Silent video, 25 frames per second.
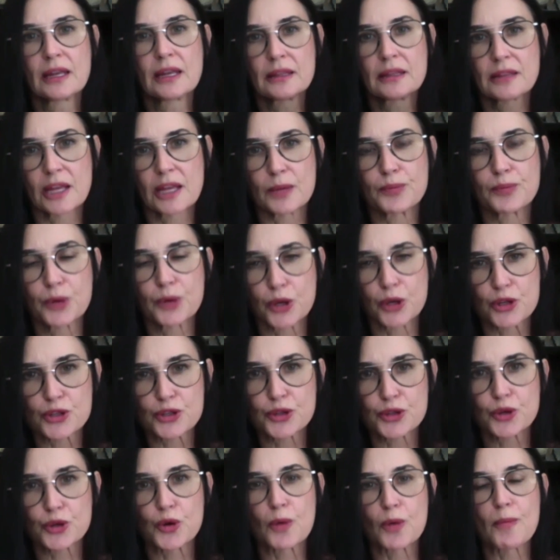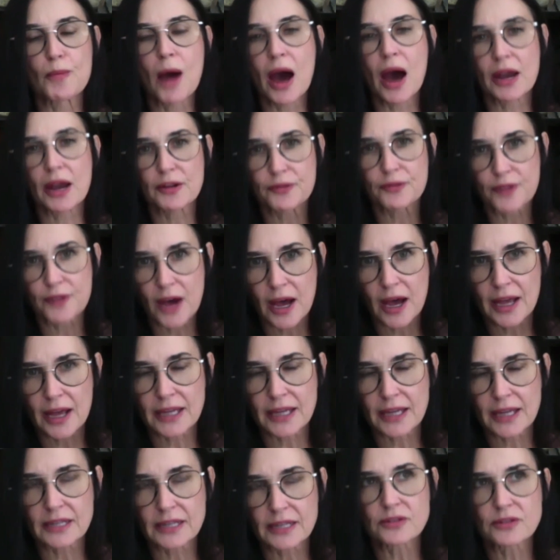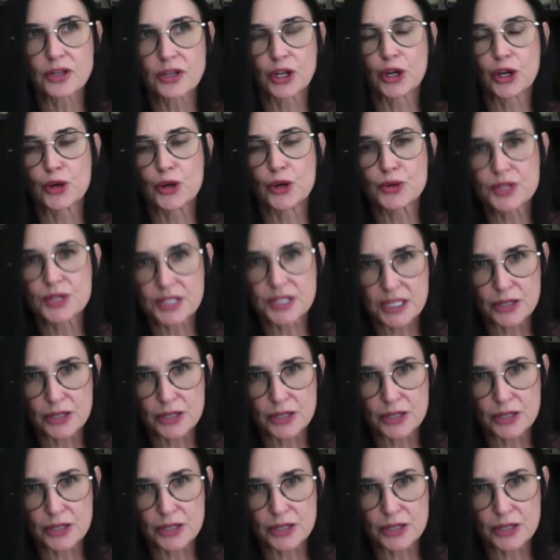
They put us through a modified, SEAL